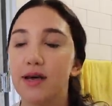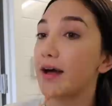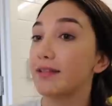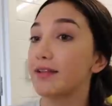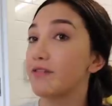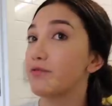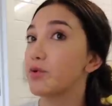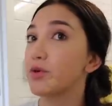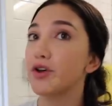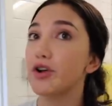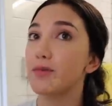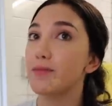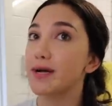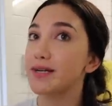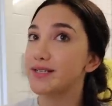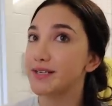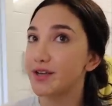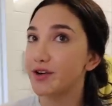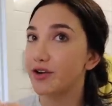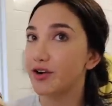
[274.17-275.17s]
I lived with her my
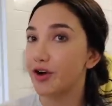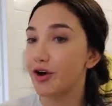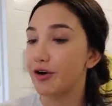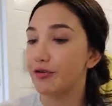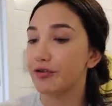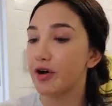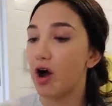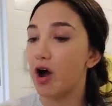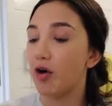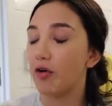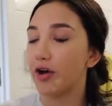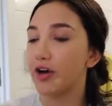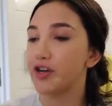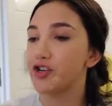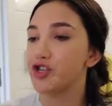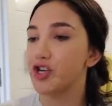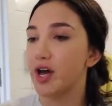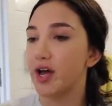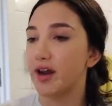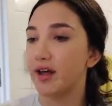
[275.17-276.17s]
senior year of
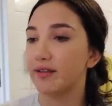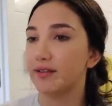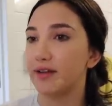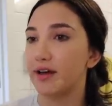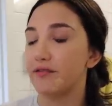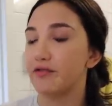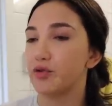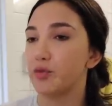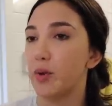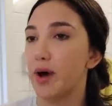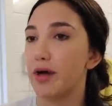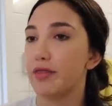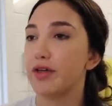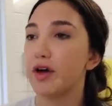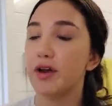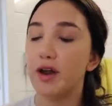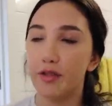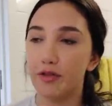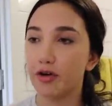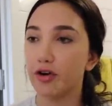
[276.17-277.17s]
college and I lived with
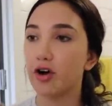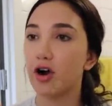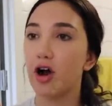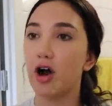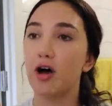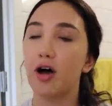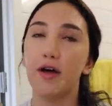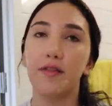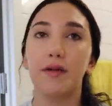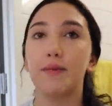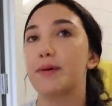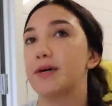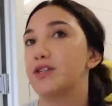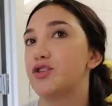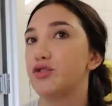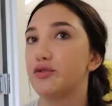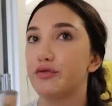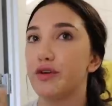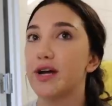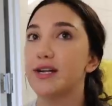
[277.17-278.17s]
another girl and then my
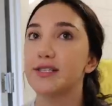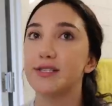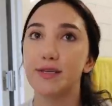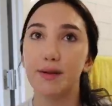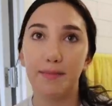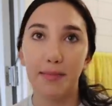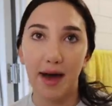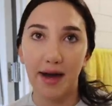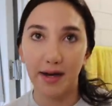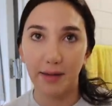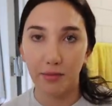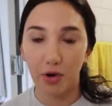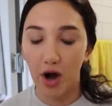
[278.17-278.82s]
two friends, Maddie